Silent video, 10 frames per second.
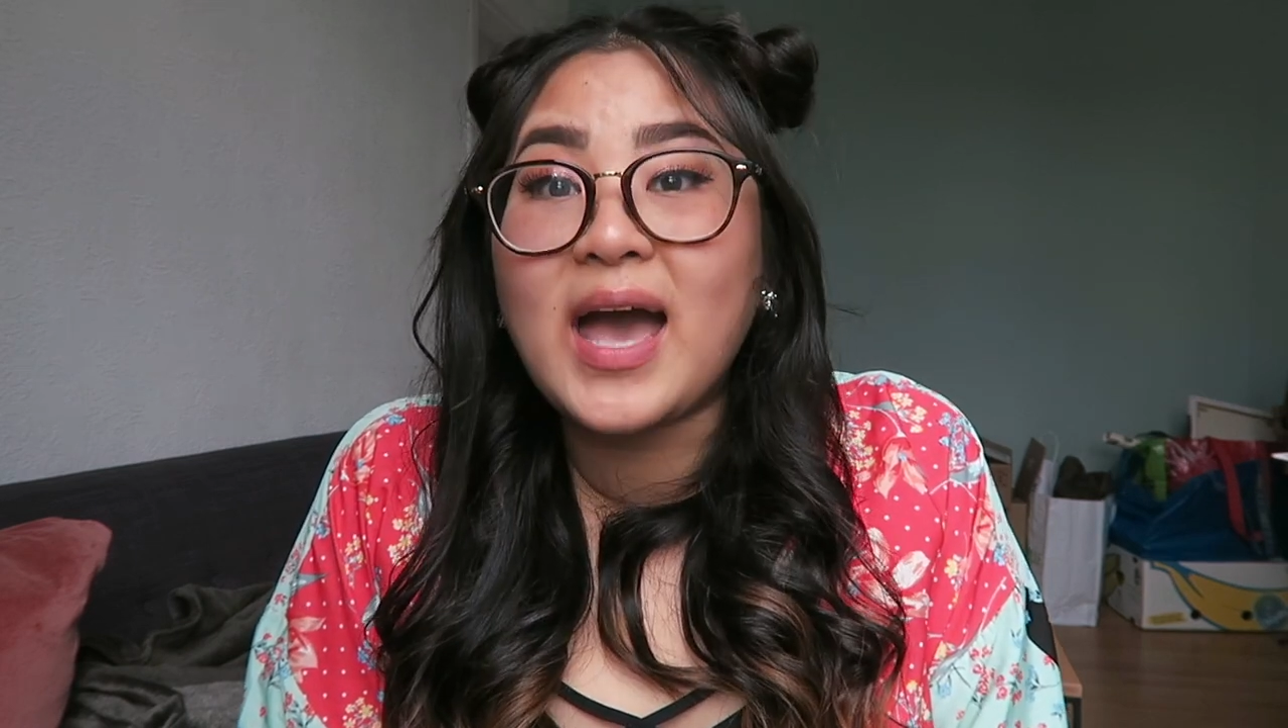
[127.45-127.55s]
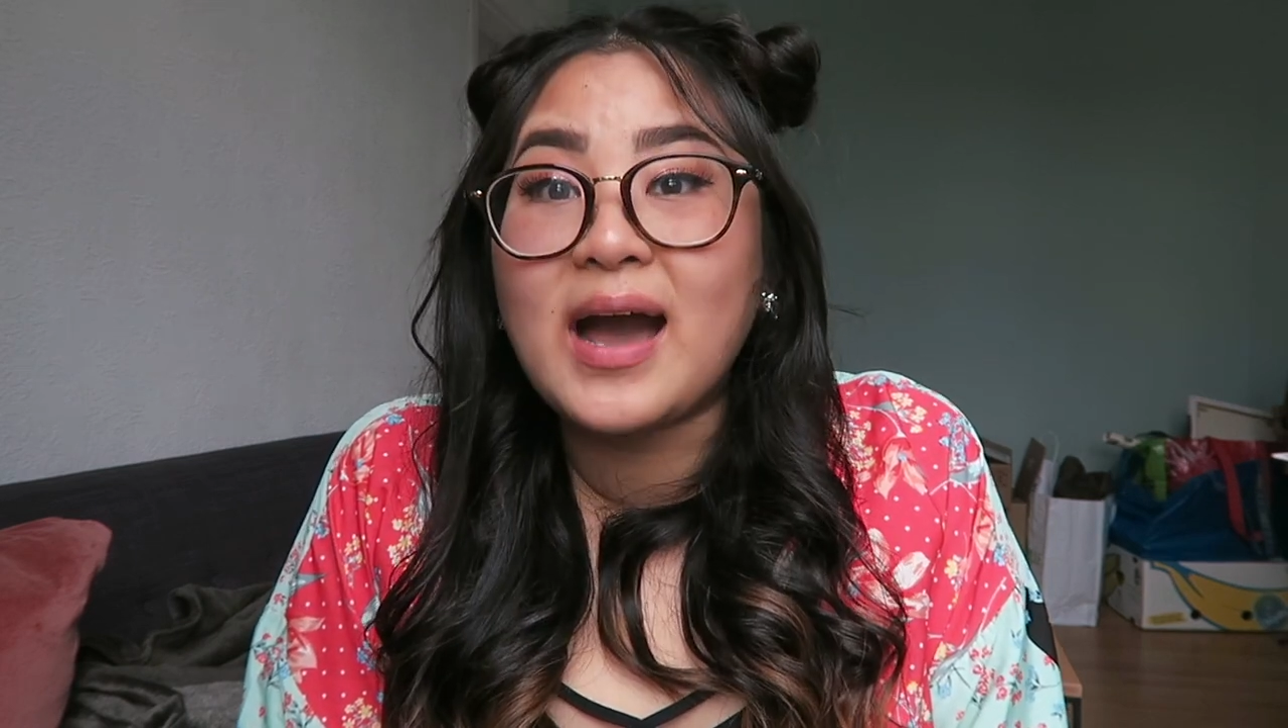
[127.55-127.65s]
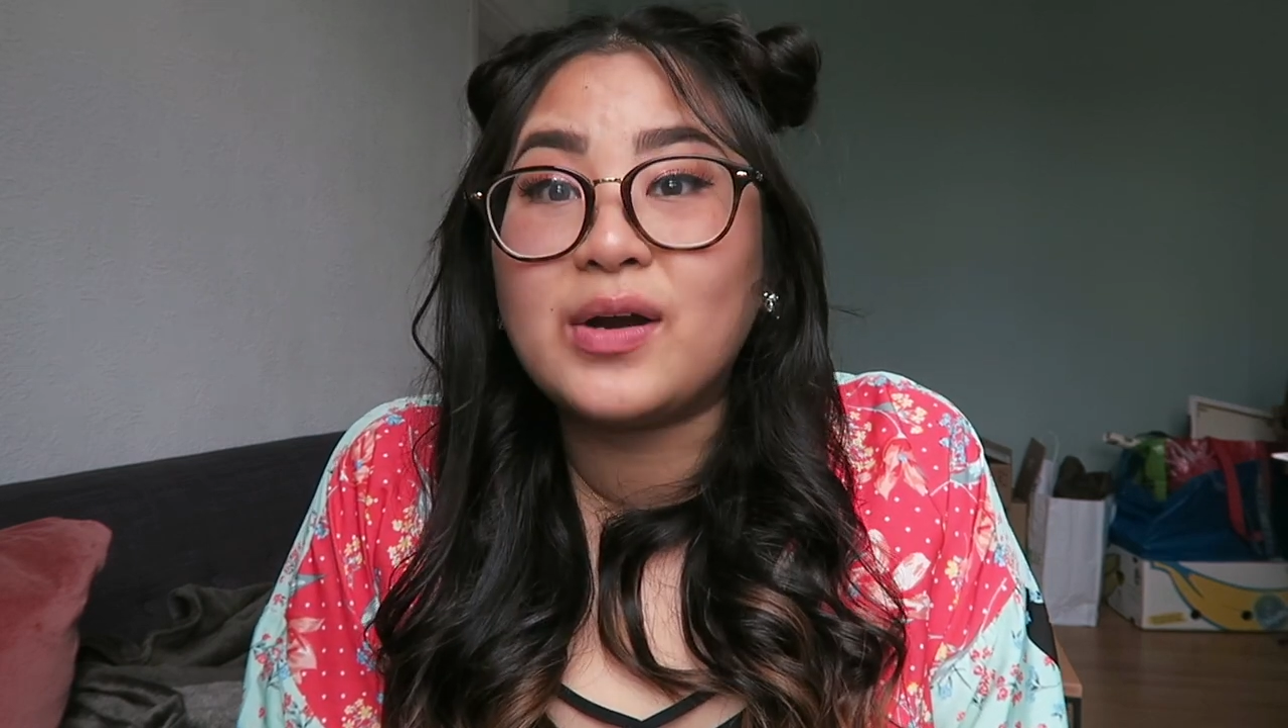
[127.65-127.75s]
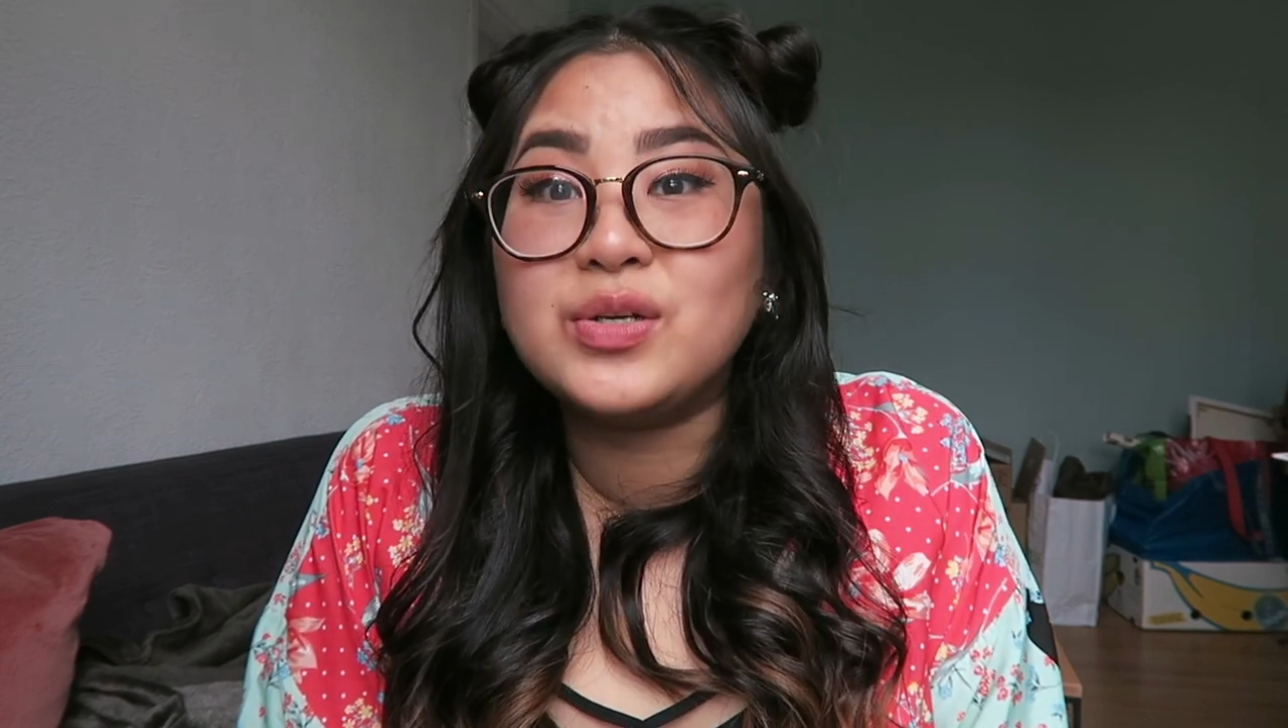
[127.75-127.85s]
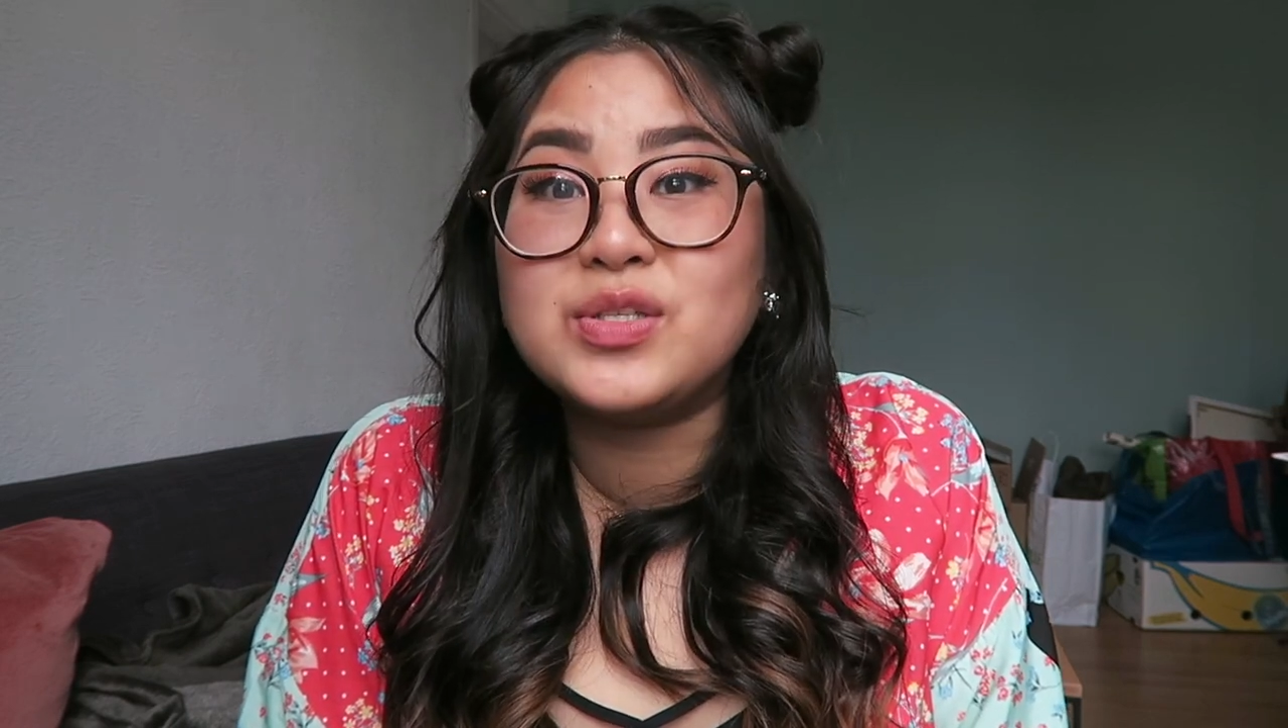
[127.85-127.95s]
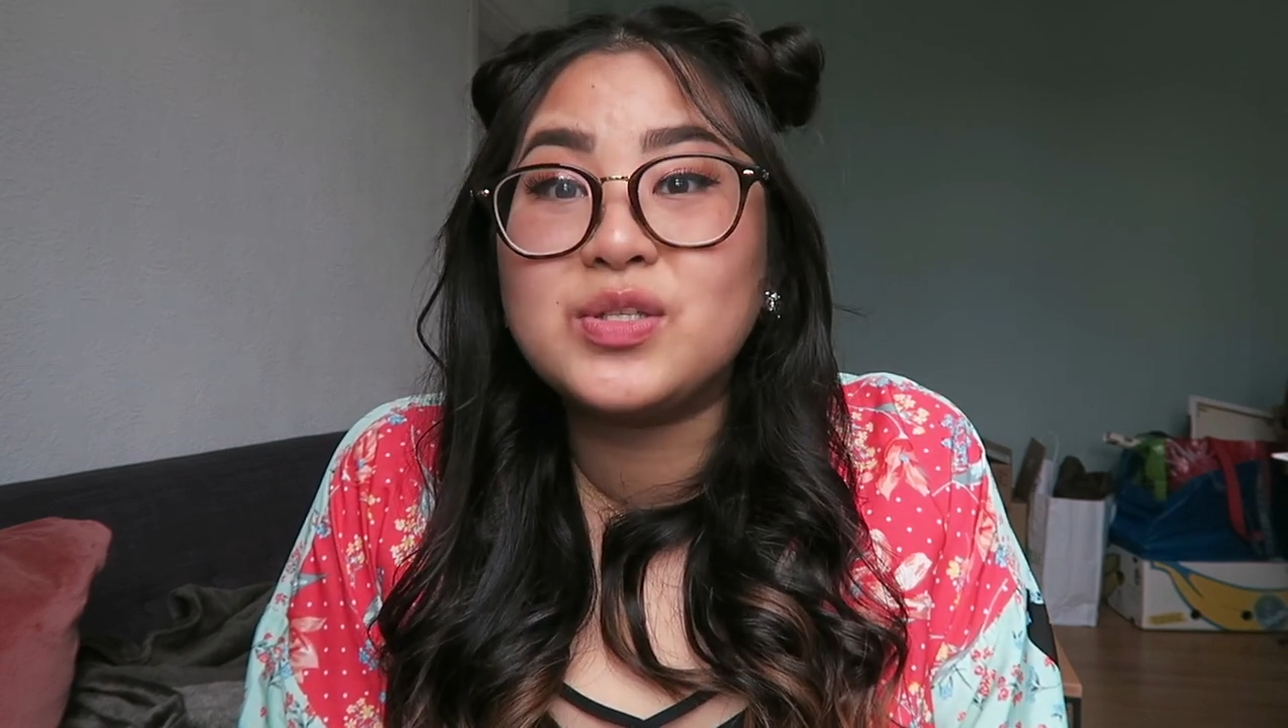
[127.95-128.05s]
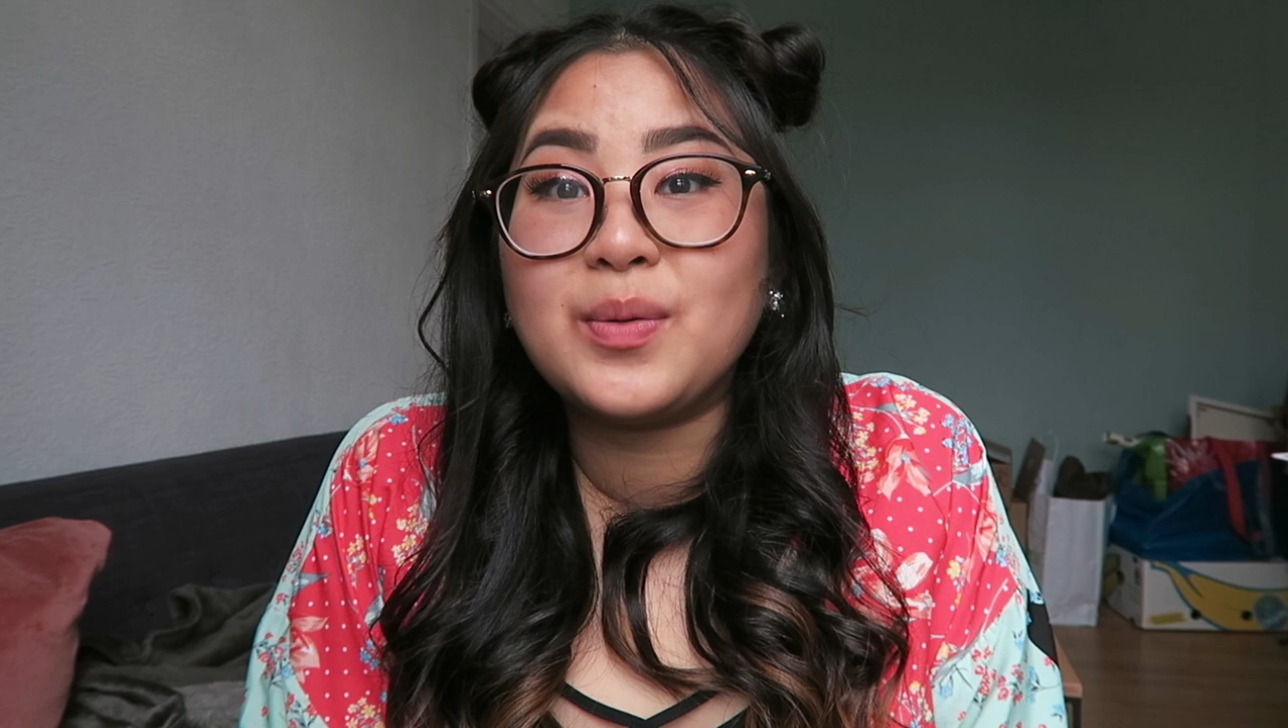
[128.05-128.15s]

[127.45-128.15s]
the house,